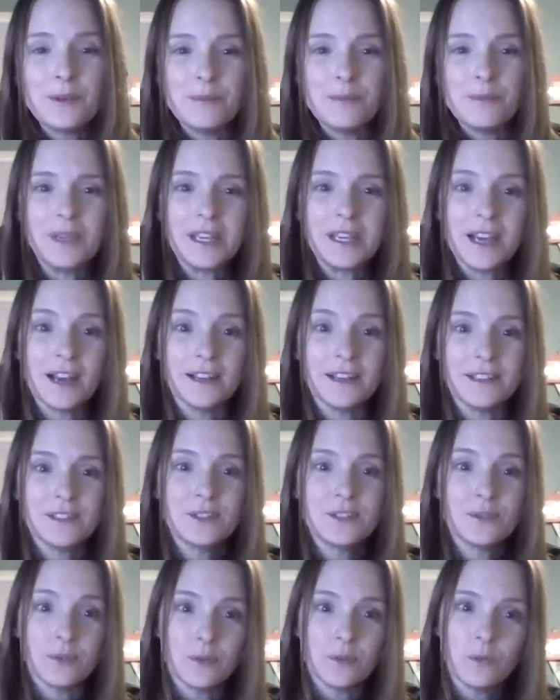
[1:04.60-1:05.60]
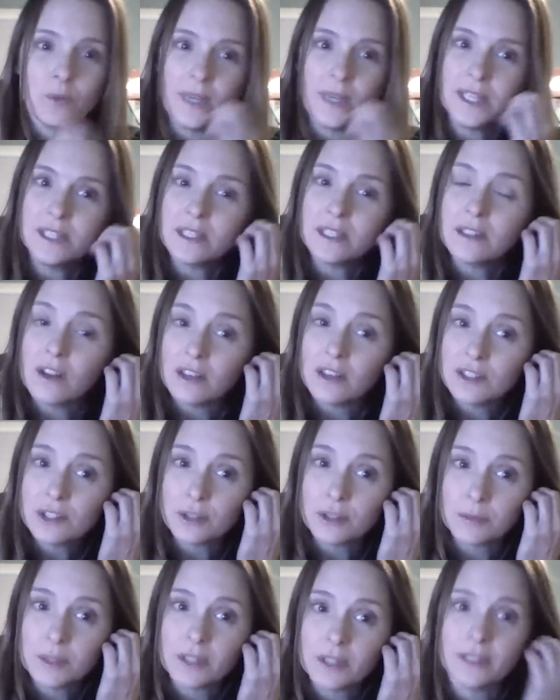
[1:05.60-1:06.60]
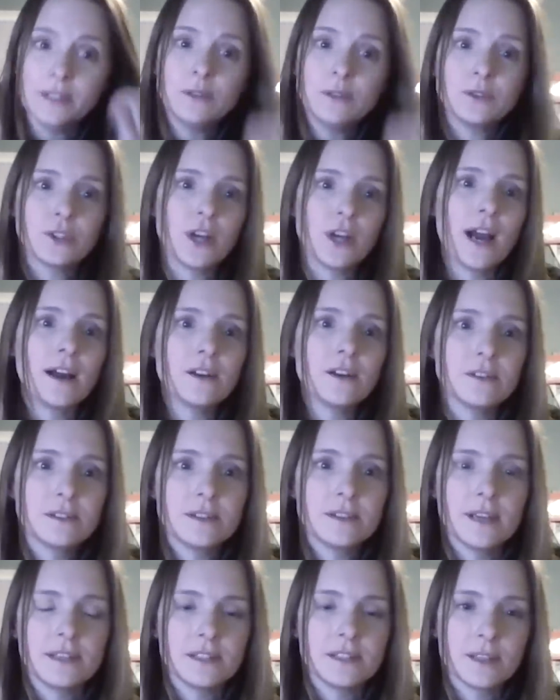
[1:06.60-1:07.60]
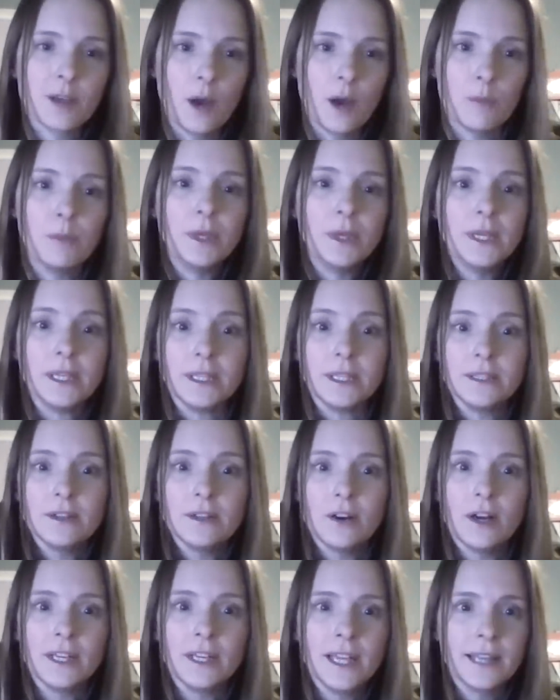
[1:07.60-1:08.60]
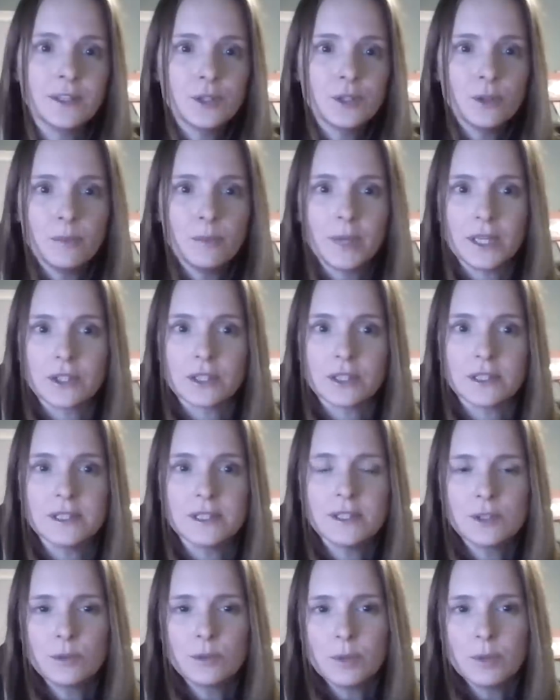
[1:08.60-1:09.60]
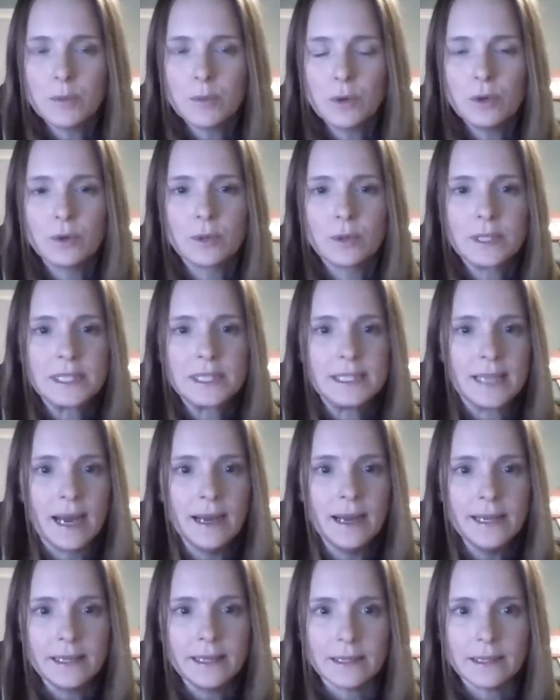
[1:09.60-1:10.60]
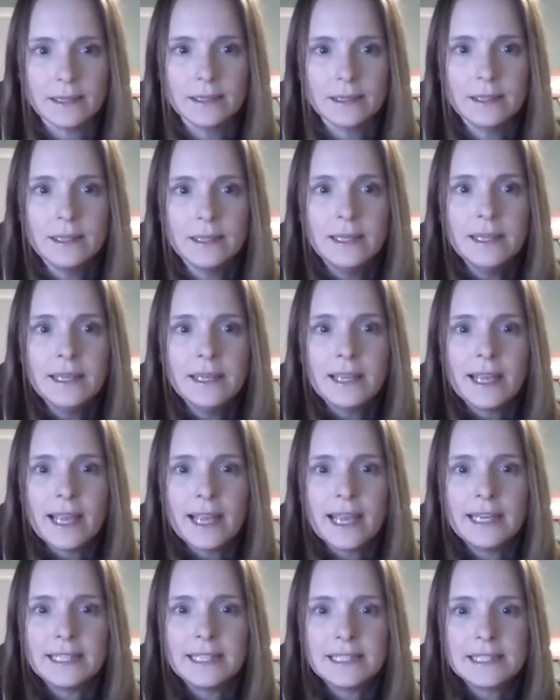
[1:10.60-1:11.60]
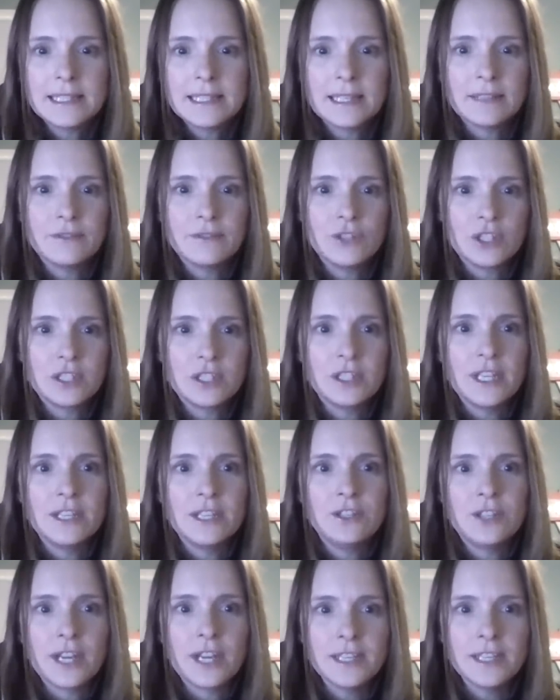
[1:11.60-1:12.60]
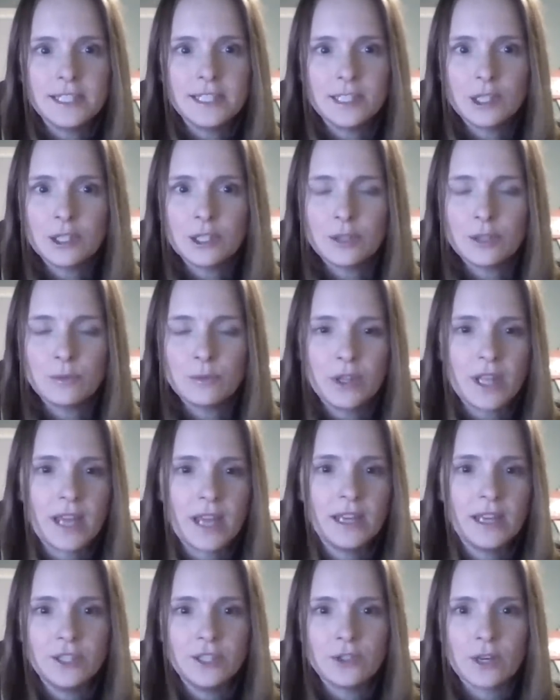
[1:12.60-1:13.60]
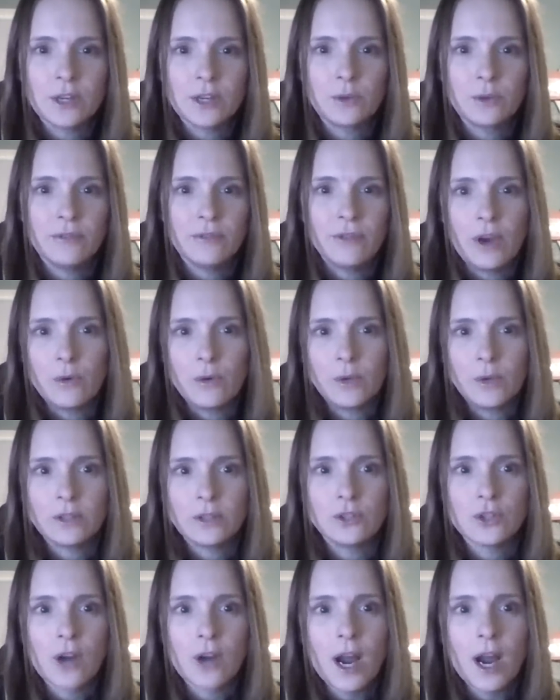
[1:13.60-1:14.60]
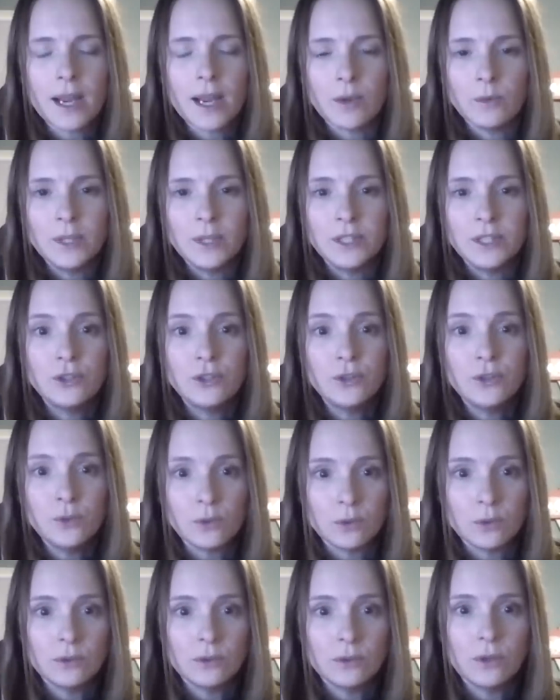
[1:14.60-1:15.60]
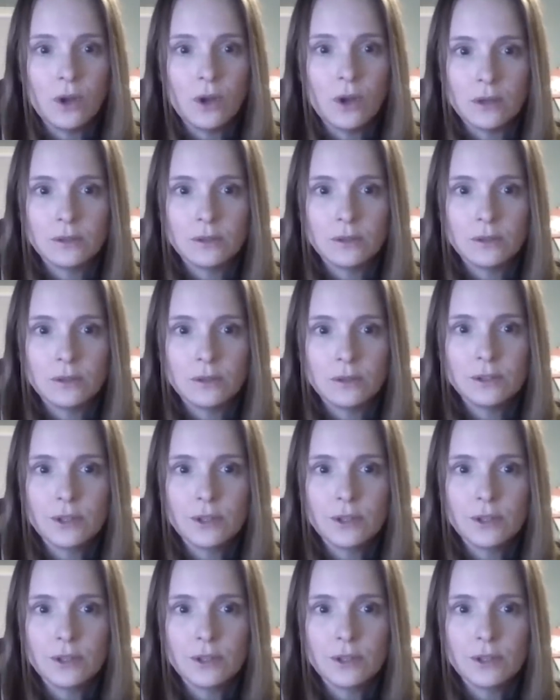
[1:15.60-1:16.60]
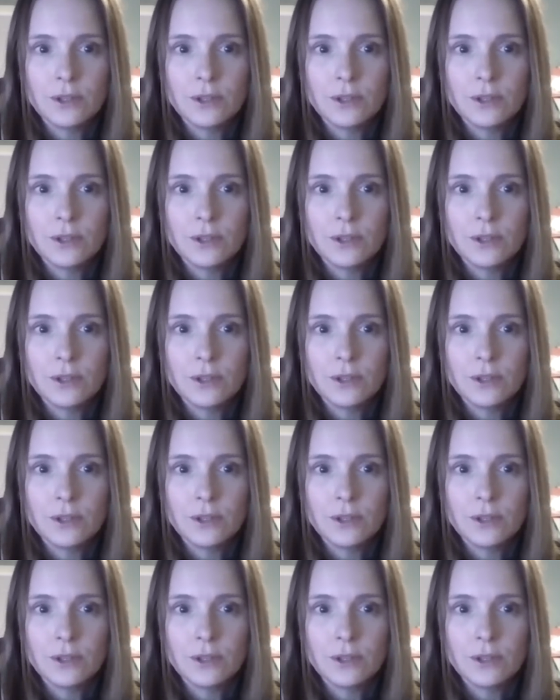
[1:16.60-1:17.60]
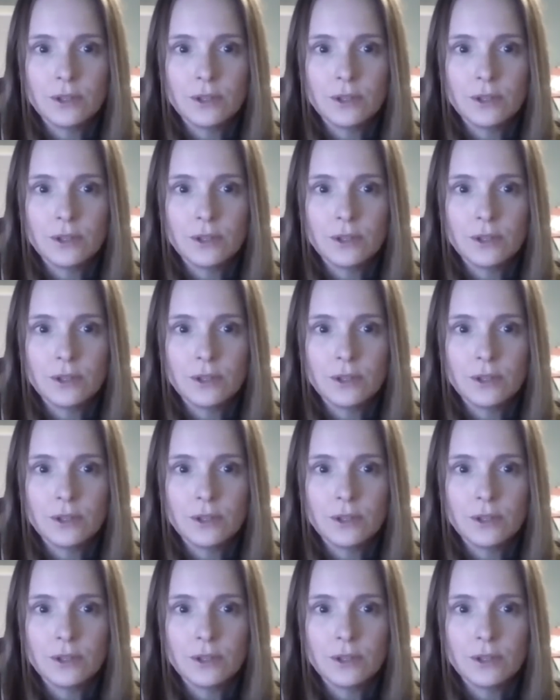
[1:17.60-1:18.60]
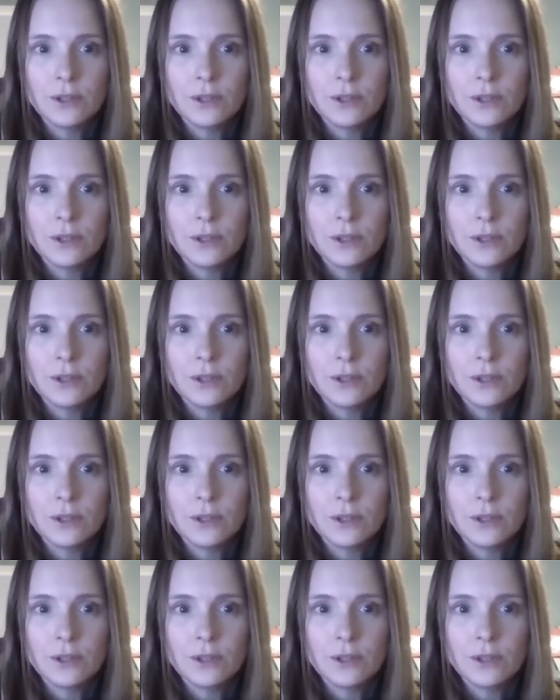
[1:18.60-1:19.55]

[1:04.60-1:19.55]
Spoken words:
because we did long-term clinical trials as a company on cancer patients. These are people who are dying. And instead of just injecting them with any drug we felt we could try, we do long-term studies to see what the side effects are going to be.